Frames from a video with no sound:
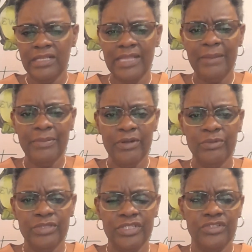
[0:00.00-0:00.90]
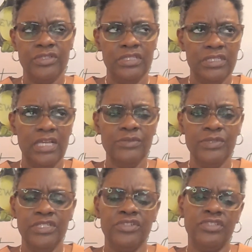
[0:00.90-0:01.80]
Collaborate with teachers,
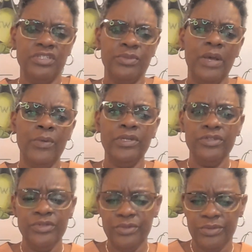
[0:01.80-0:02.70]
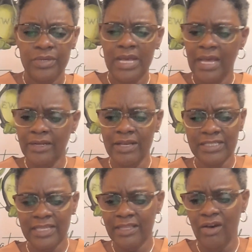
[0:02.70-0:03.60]
discuss with teachers. This is what I want to do, and
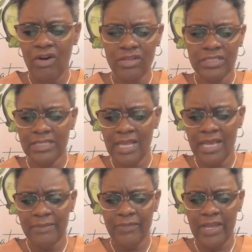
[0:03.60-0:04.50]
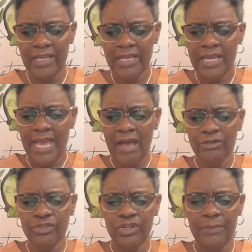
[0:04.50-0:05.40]
I say that all the time, right?
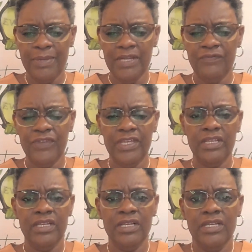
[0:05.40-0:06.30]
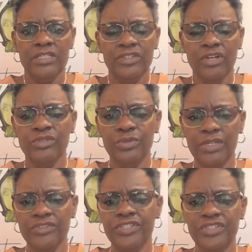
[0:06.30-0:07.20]
How it's going to benefit. Talk
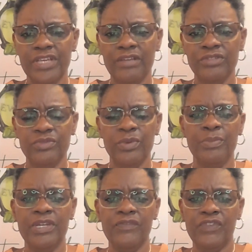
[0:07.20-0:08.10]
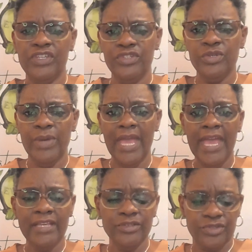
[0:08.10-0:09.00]
to other teachers how this will benefit you
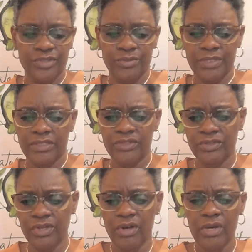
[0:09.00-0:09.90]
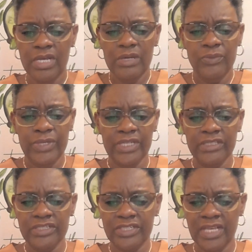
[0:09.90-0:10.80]
and your students. We
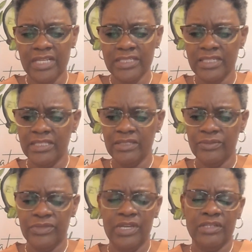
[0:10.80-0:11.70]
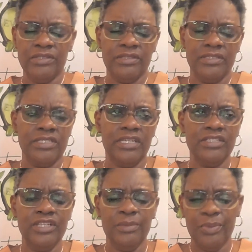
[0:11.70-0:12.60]
can discuss it.
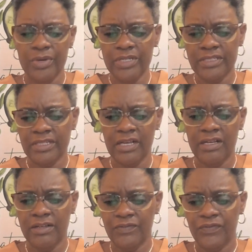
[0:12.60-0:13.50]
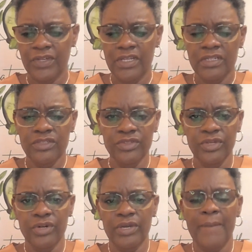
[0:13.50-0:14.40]
Discuss the importance of
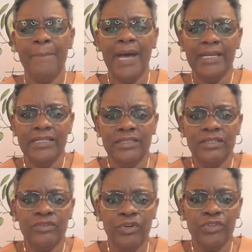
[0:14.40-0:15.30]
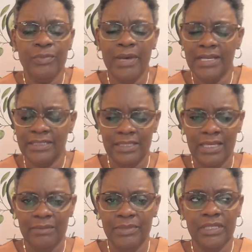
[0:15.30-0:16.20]
embodying the growth
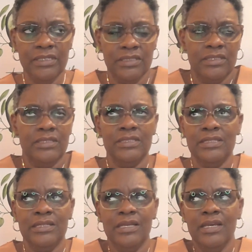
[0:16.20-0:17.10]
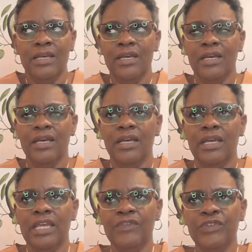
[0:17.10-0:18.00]
mindset, because
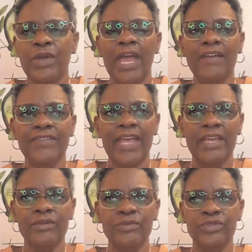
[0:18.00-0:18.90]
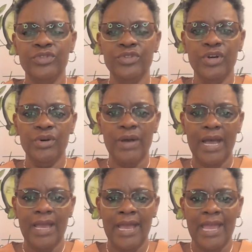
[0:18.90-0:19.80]
if you have that,
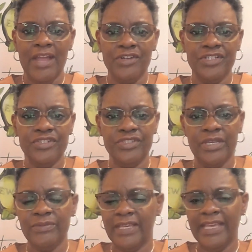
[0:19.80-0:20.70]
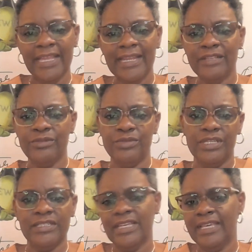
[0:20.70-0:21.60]
I had a teacher say, they cannot do
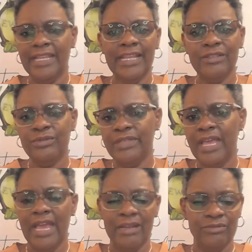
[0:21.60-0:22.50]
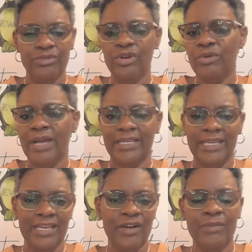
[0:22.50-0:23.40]
this, they cannot do that. I don't know. I
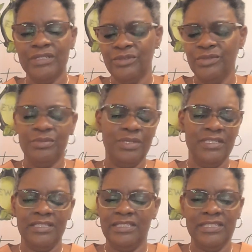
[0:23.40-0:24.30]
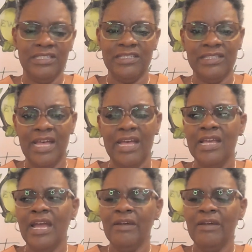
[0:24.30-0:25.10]
can't help my students because this is not.